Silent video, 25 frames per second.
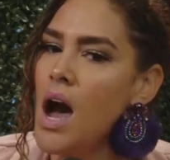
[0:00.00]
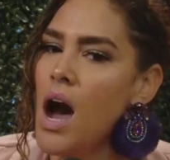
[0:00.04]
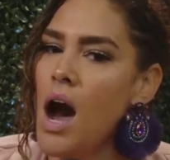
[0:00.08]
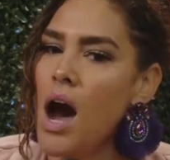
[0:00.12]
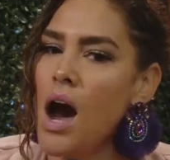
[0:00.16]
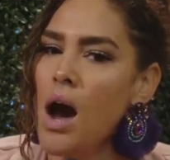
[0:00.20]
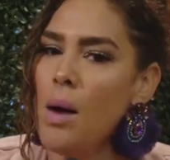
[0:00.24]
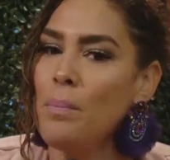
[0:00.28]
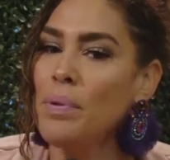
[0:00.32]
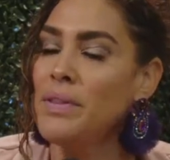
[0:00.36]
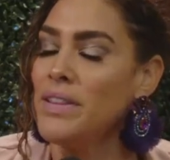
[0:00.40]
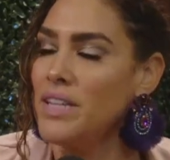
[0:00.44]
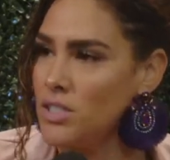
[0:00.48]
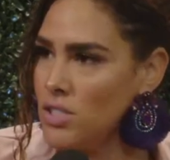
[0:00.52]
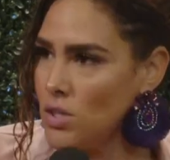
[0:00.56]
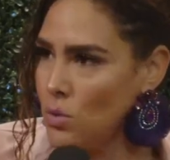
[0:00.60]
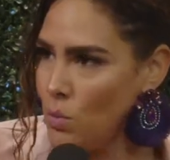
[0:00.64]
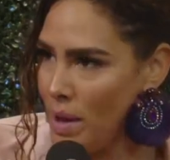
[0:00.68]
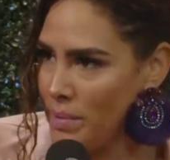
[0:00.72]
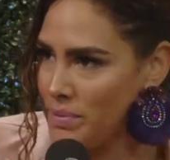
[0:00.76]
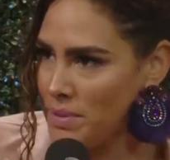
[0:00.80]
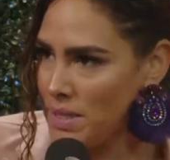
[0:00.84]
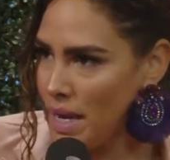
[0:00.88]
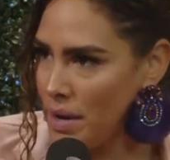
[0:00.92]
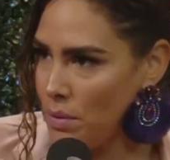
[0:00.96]
uh, but there's a
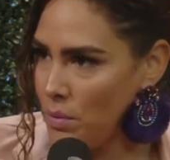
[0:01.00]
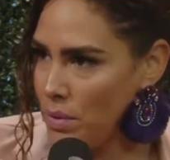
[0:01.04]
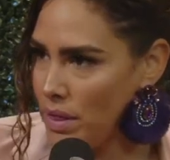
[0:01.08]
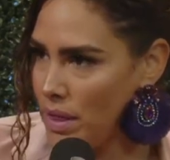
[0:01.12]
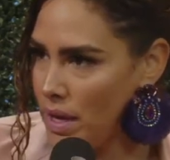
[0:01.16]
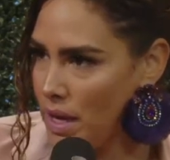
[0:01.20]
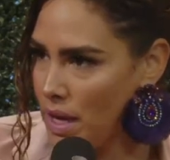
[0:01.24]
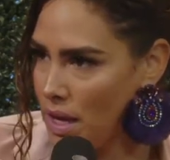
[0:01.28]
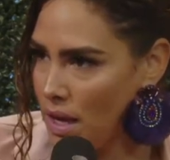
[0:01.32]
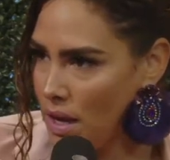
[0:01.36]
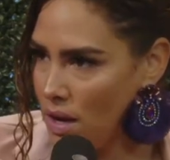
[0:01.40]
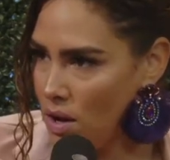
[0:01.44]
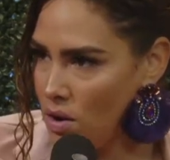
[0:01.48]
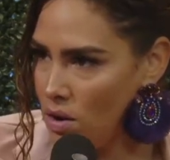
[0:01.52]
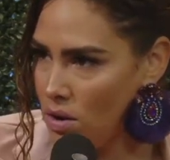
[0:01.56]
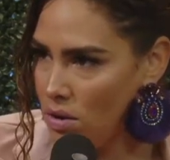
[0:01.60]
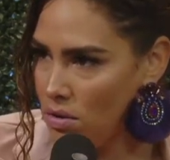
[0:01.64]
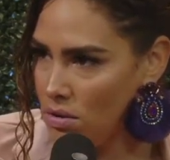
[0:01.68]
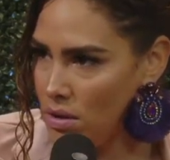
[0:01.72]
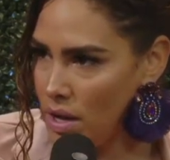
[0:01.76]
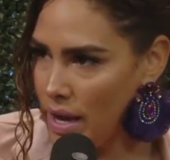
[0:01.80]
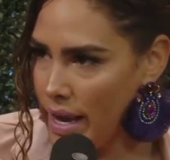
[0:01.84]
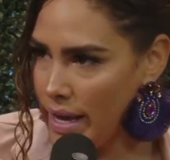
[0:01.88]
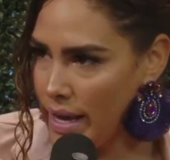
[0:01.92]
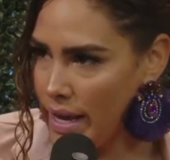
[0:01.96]
website where they can
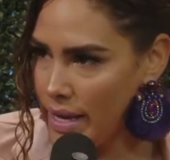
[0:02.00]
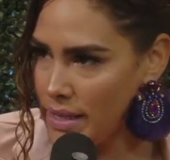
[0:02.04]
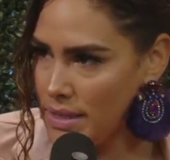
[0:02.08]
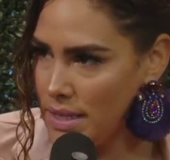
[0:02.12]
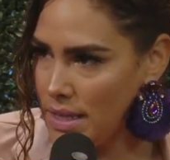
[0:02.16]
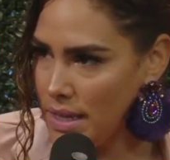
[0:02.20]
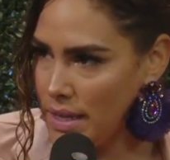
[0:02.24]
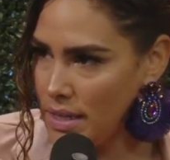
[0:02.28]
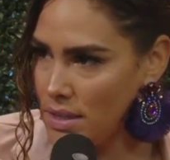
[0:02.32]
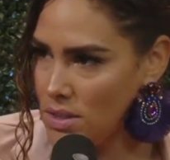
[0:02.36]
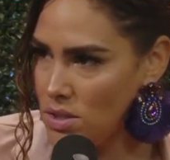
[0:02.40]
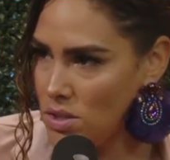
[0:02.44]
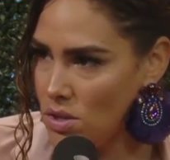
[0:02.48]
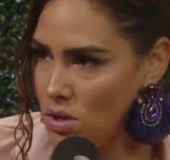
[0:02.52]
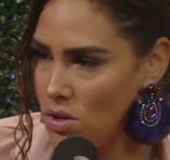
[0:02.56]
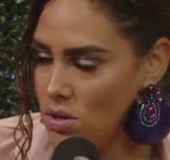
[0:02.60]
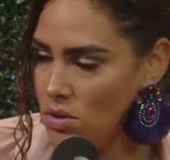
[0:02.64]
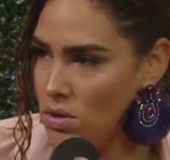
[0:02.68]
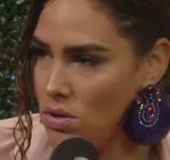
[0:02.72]
go and get tickets. No, well,